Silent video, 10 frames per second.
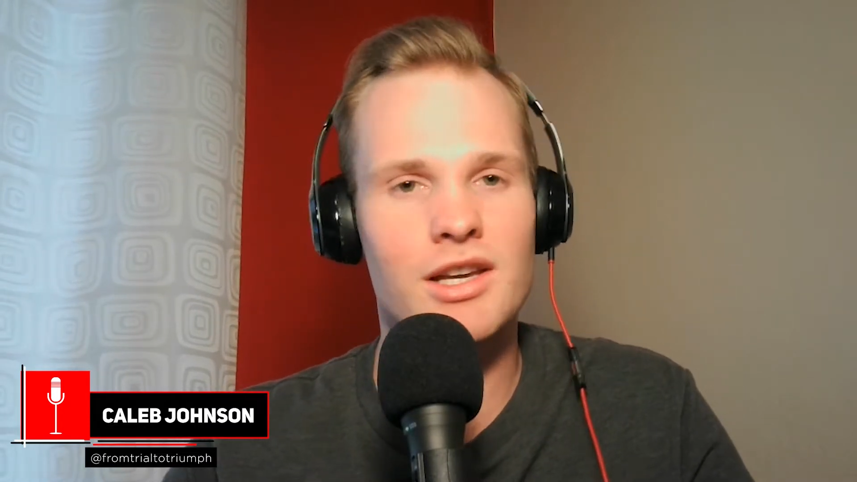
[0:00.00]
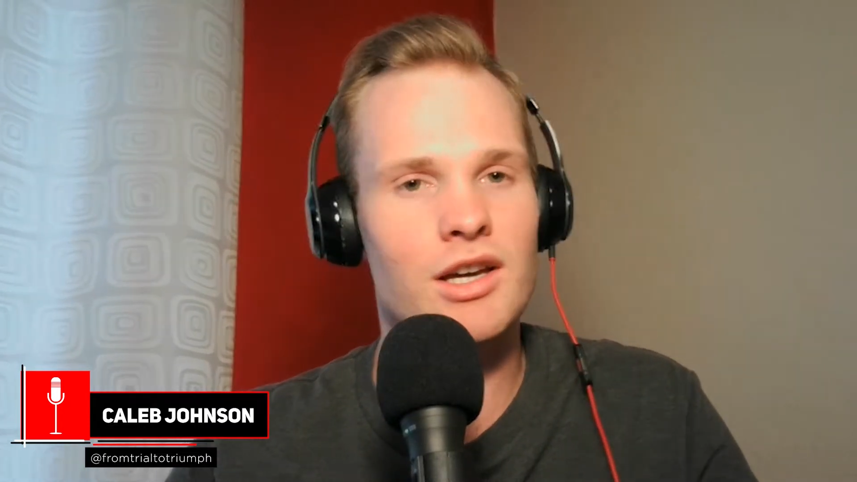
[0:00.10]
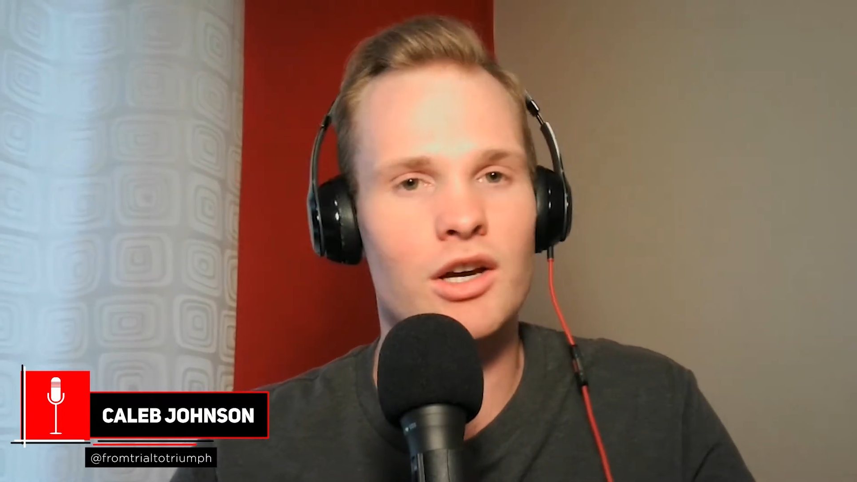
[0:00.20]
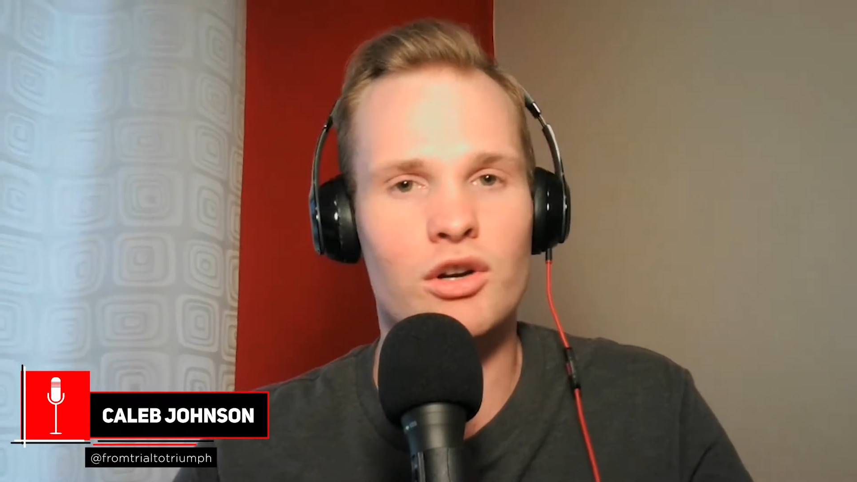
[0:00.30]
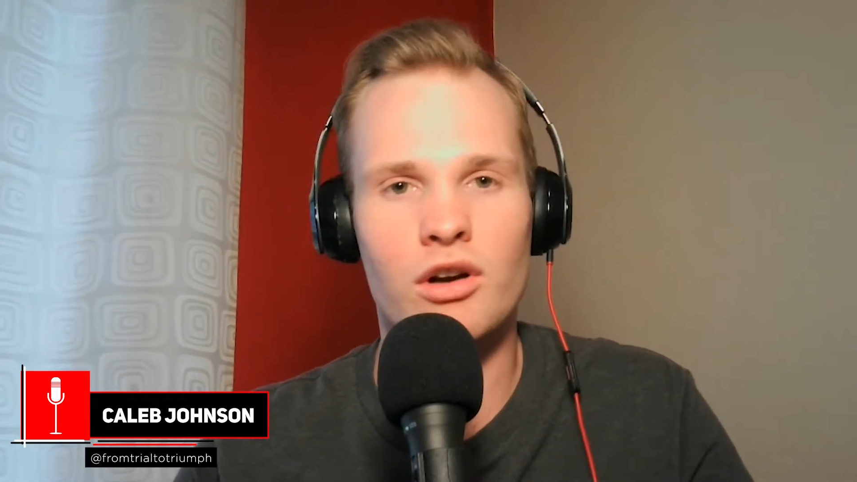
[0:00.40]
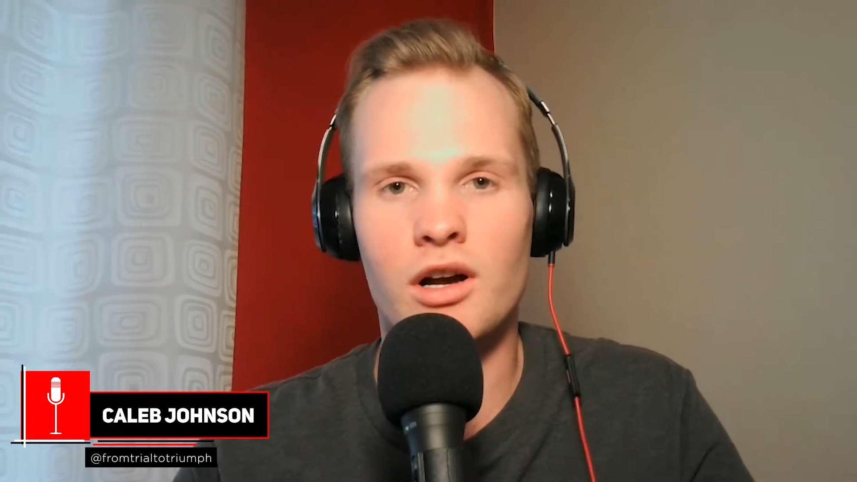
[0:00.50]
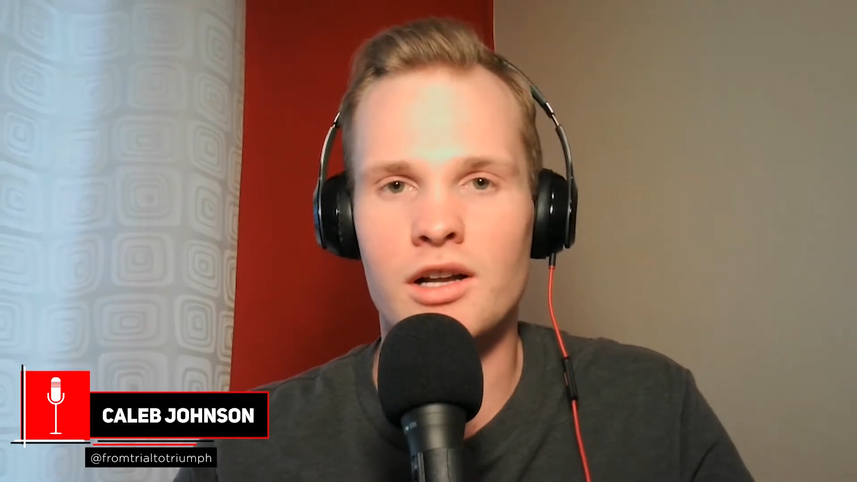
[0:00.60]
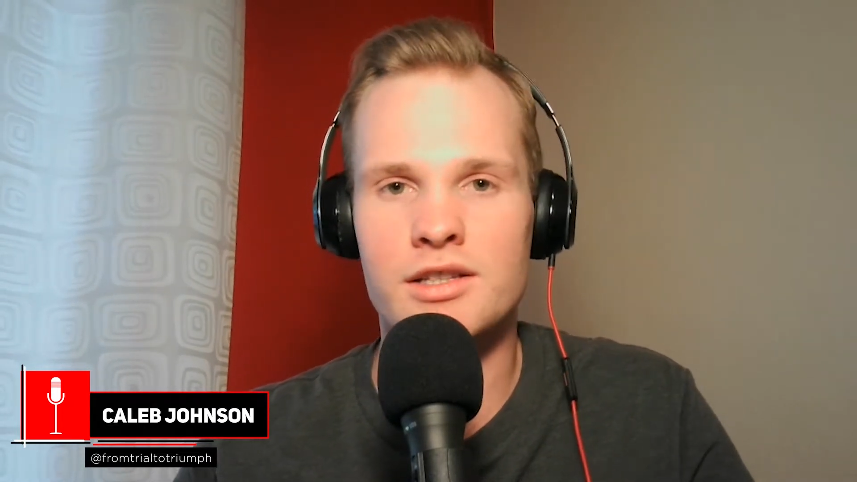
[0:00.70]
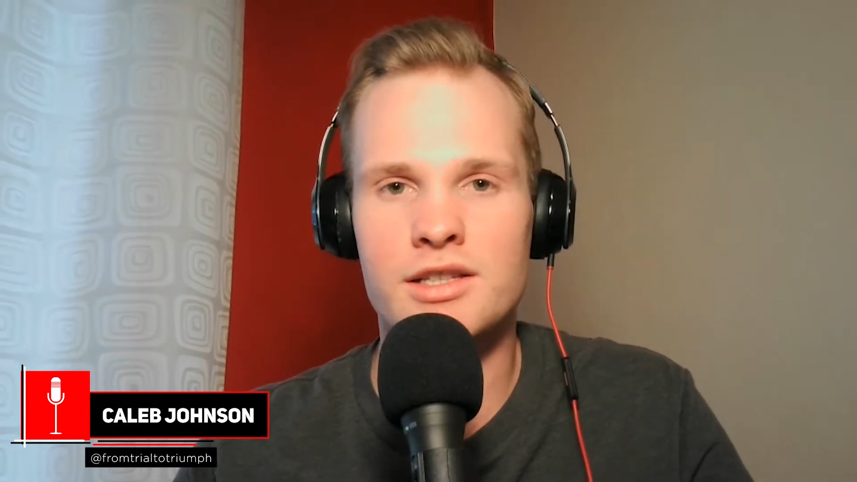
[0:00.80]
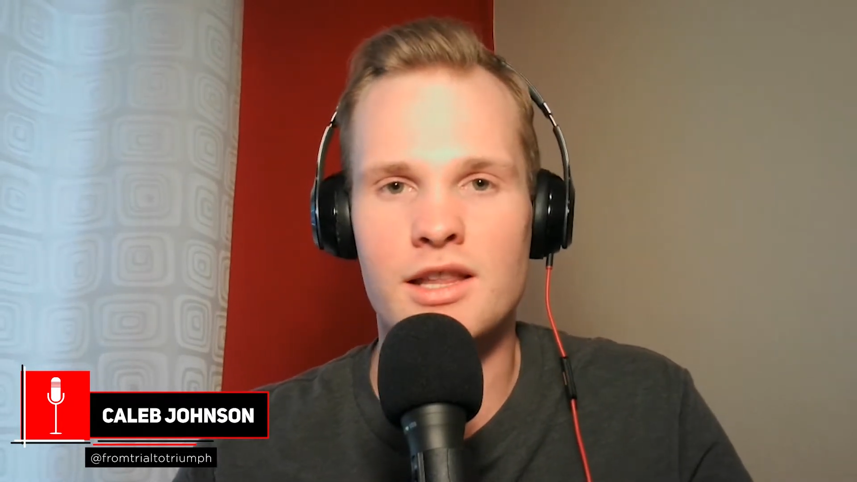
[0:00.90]

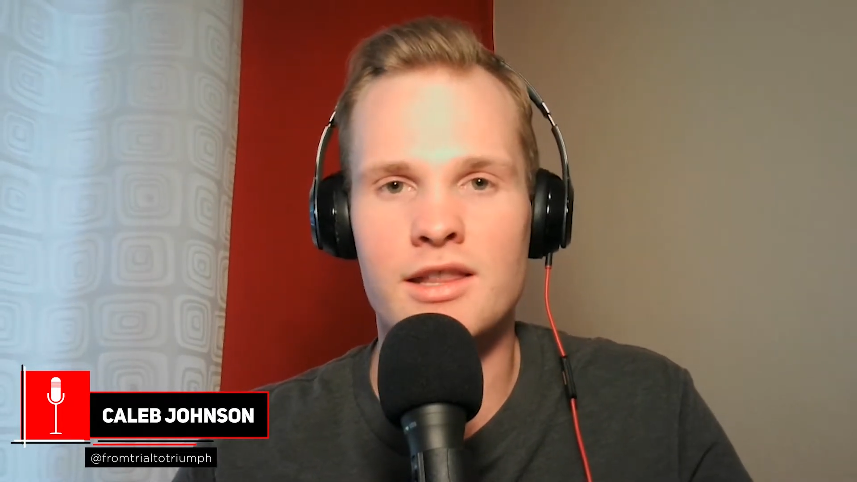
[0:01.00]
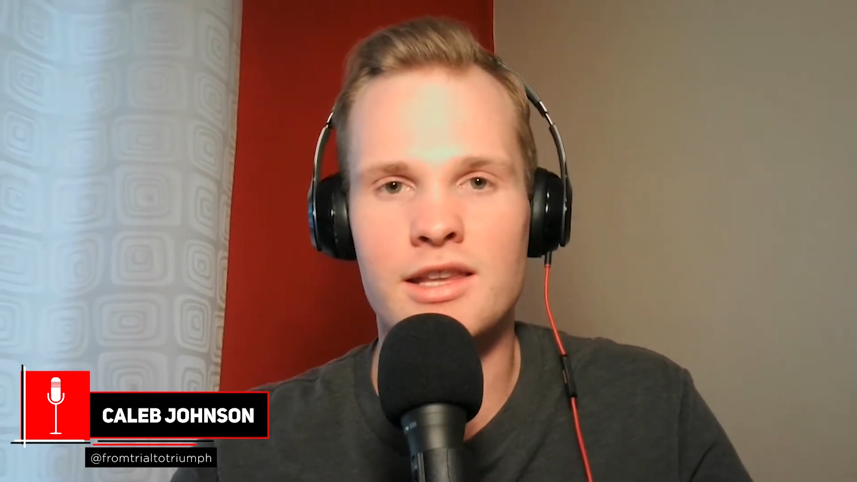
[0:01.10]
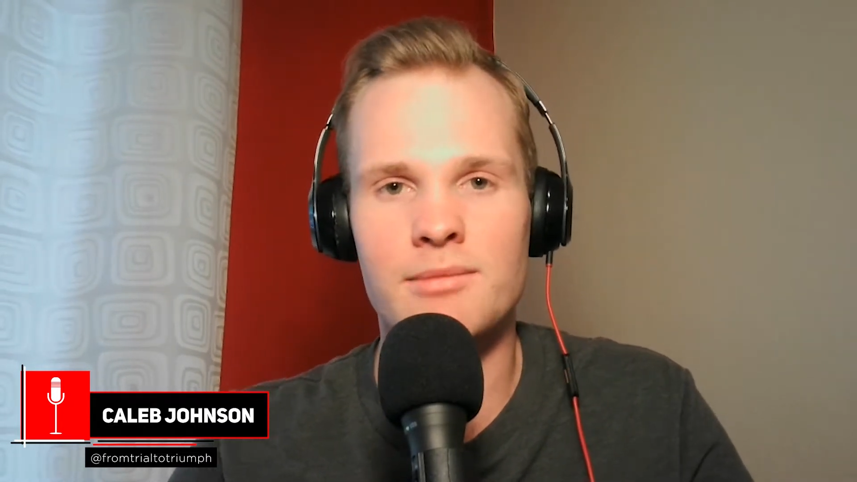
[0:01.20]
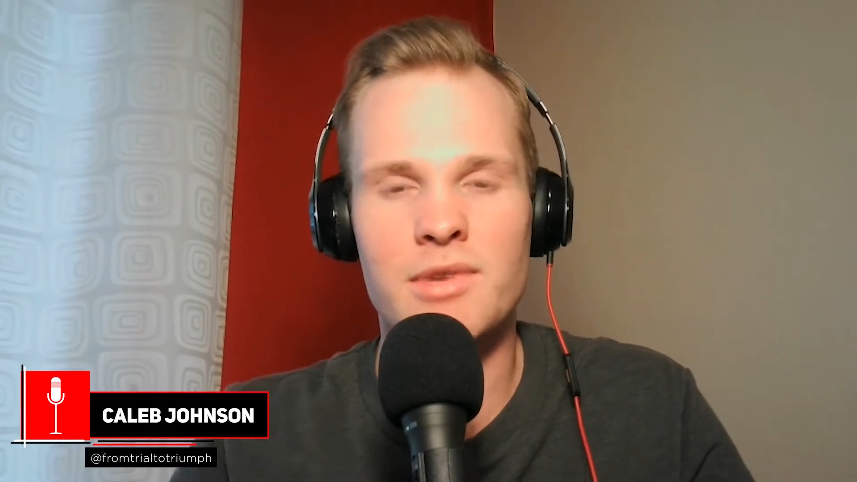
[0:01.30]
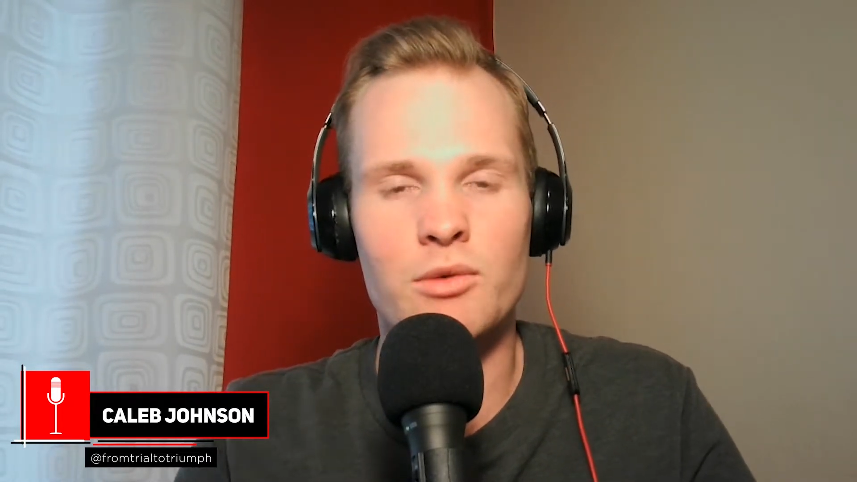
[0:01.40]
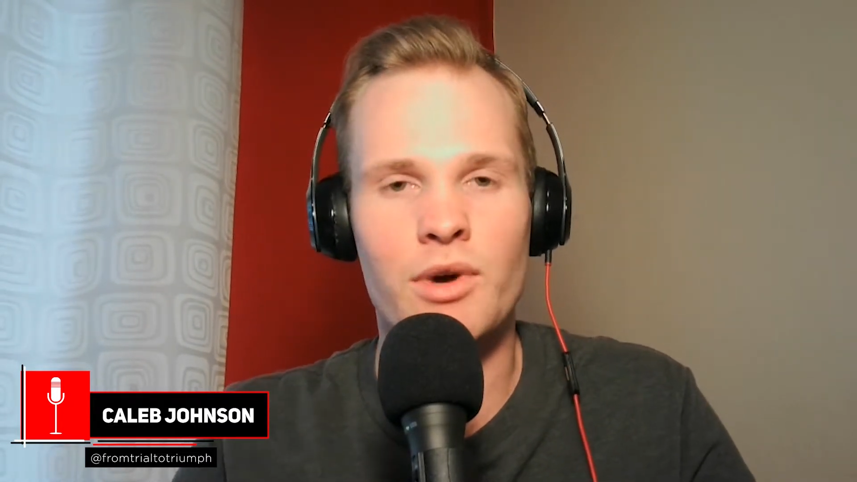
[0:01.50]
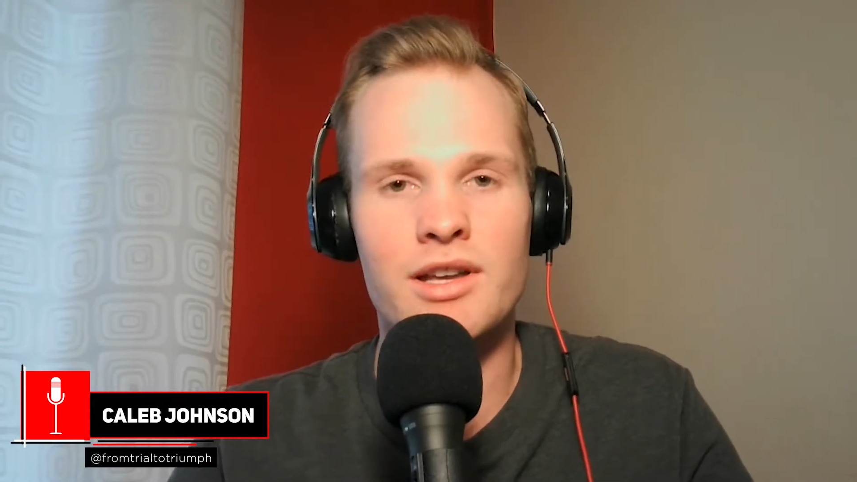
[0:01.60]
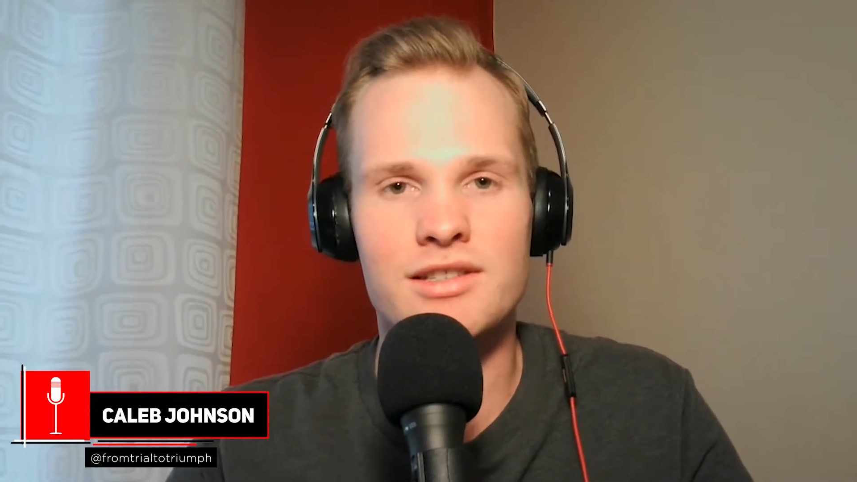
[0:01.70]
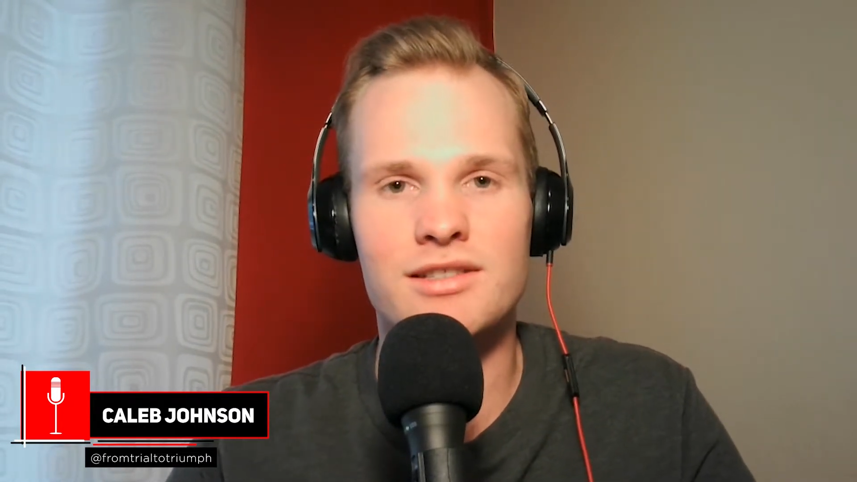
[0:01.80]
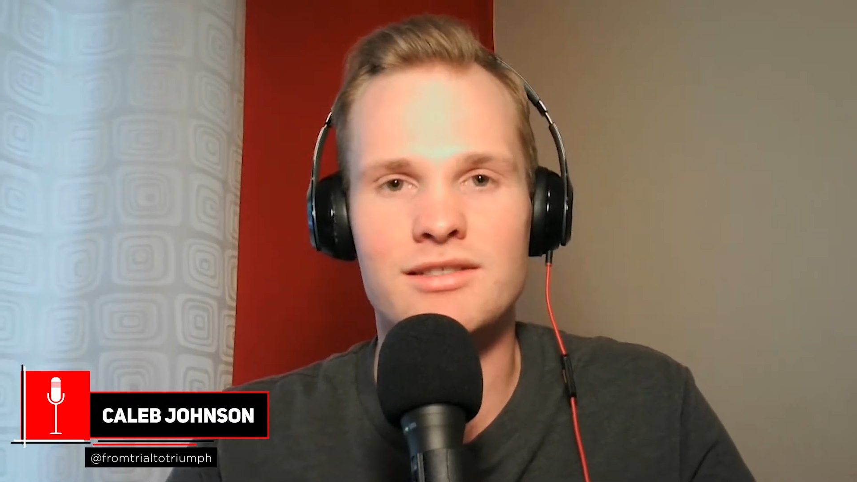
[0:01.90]
across the
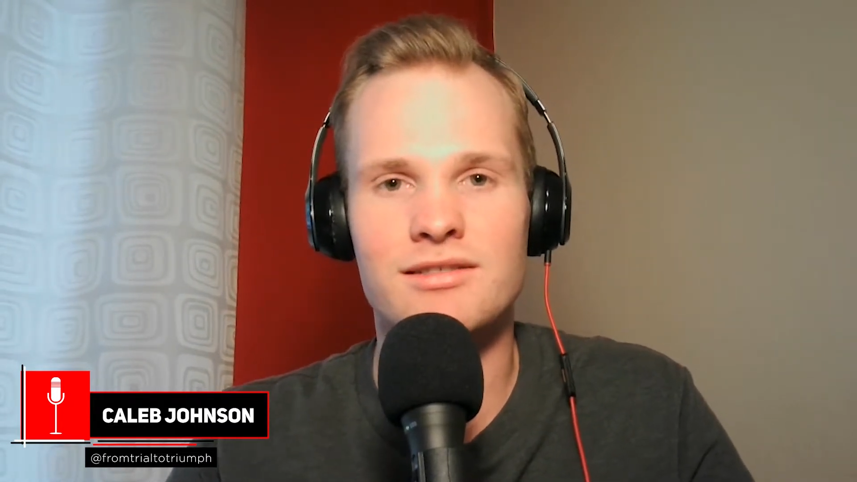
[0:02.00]
Midwest.